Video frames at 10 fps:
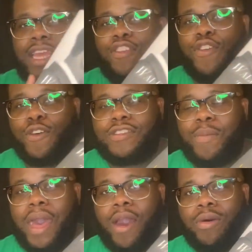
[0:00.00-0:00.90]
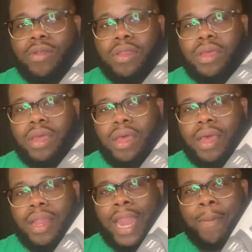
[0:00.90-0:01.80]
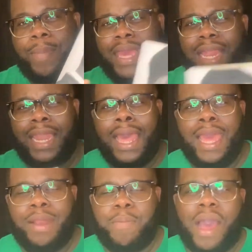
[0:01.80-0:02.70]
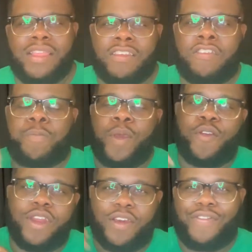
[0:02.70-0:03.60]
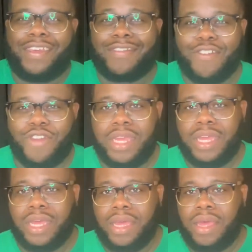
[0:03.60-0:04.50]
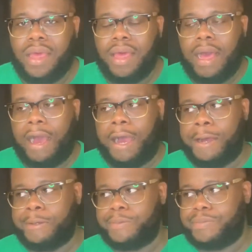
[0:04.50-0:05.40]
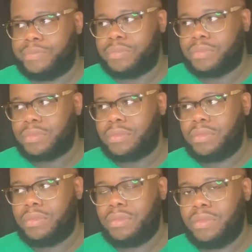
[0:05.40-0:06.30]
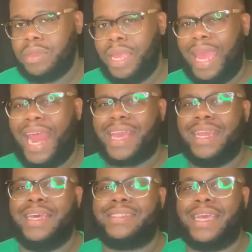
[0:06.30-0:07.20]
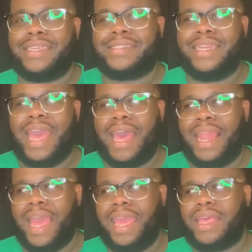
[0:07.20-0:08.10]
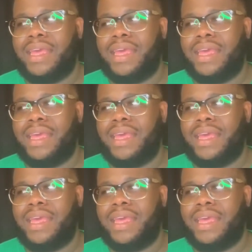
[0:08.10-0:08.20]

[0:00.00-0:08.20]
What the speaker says: talks about like being led by the spirit of history. Um, and I can attest to that. Like,